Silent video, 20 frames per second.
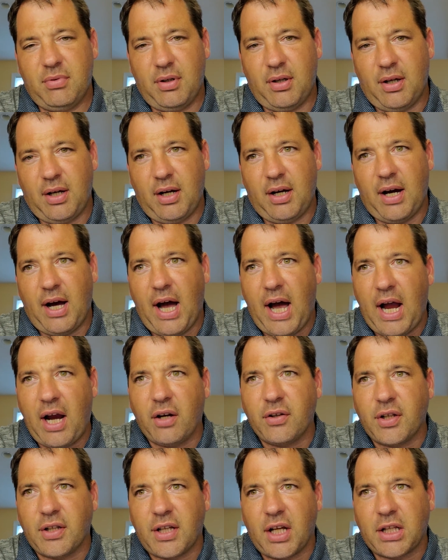
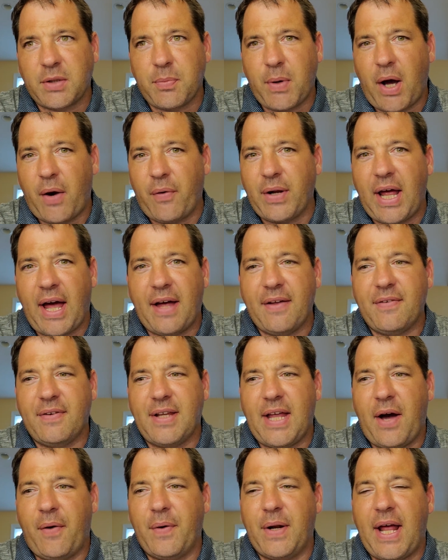higher deductible,
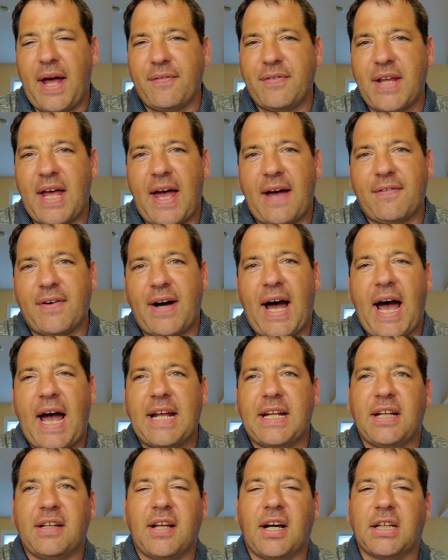I would have to have a
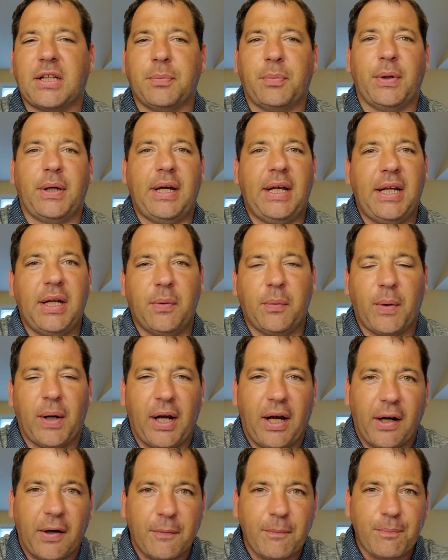high deductible
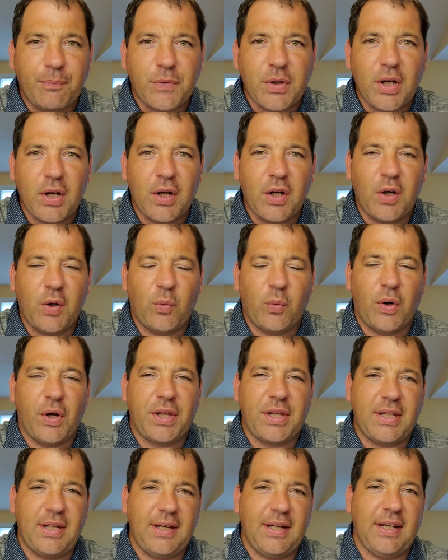anyway
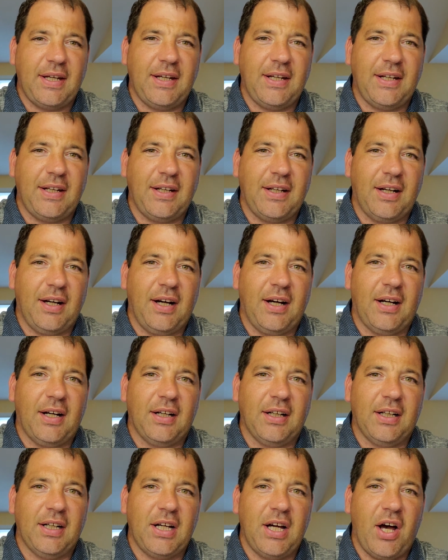with the
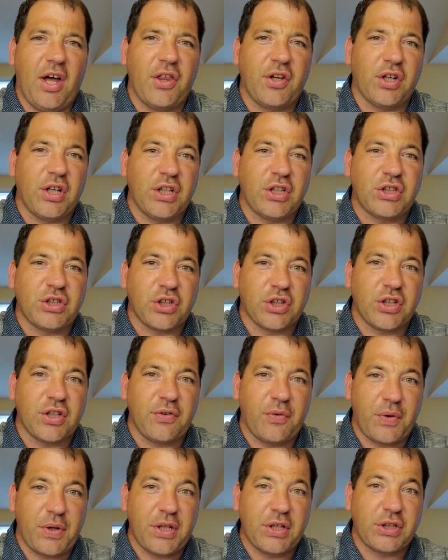other insurance
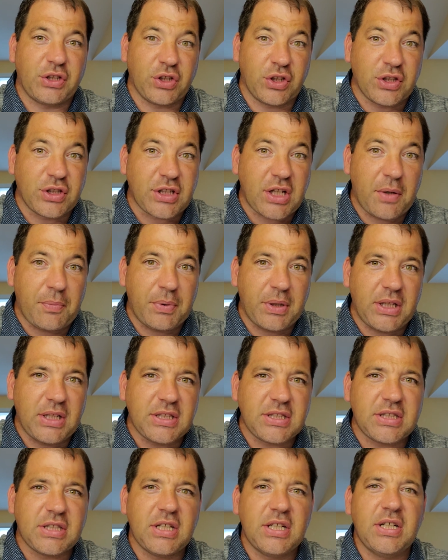with insurance
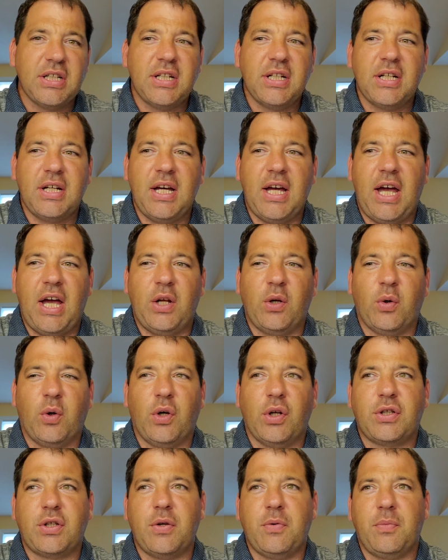companies in
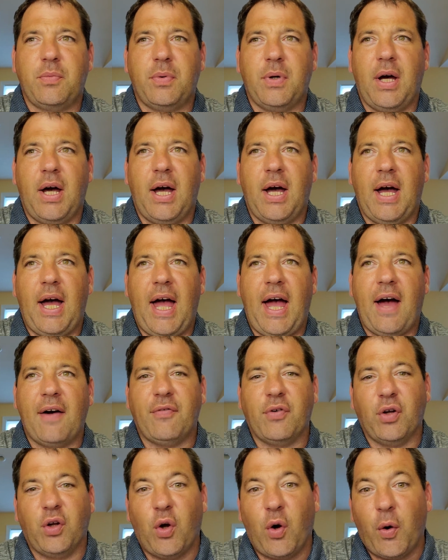order to
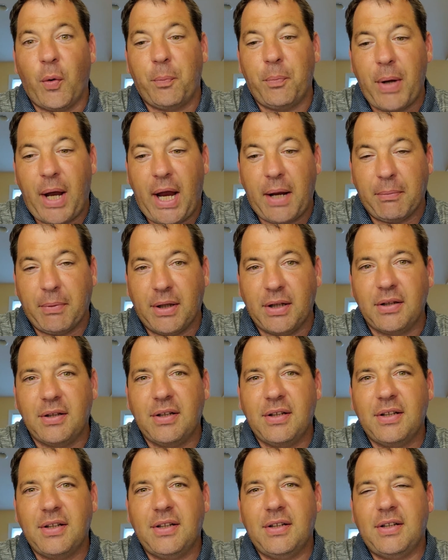have a low payment.
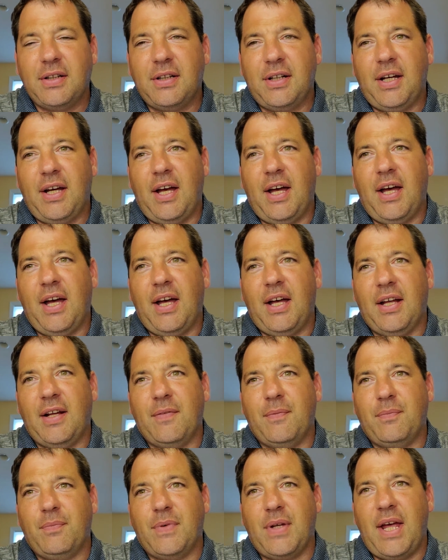
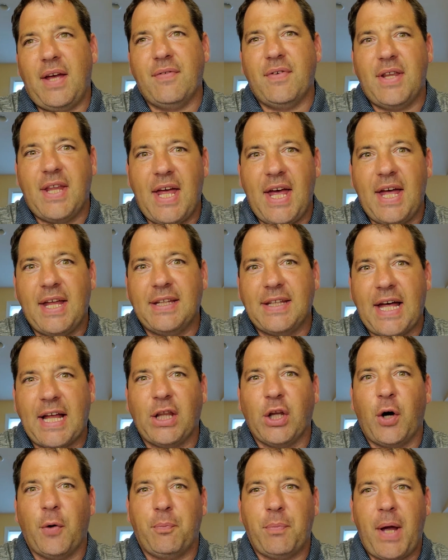And even then,
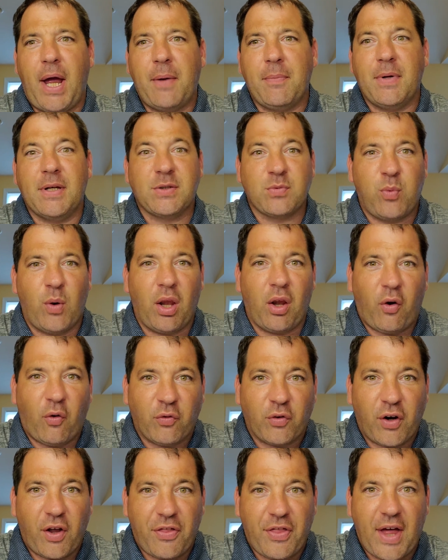that low payment is well
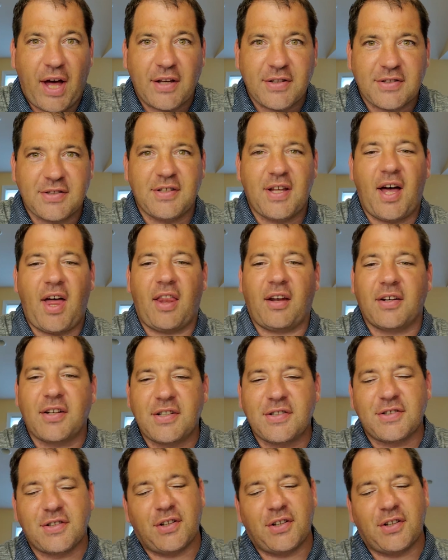over $1,000.